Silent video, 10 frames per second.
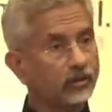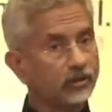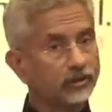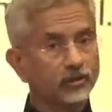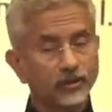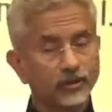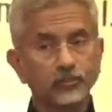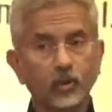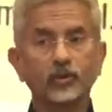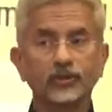you know,
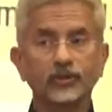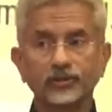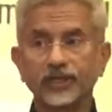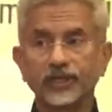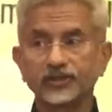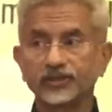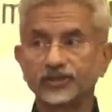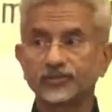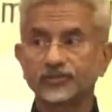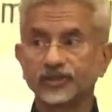important
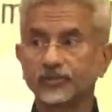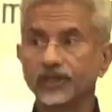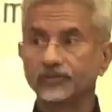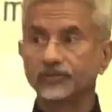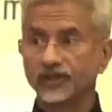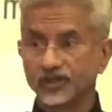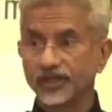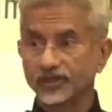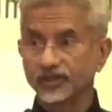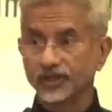relationships in the world were
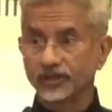changing,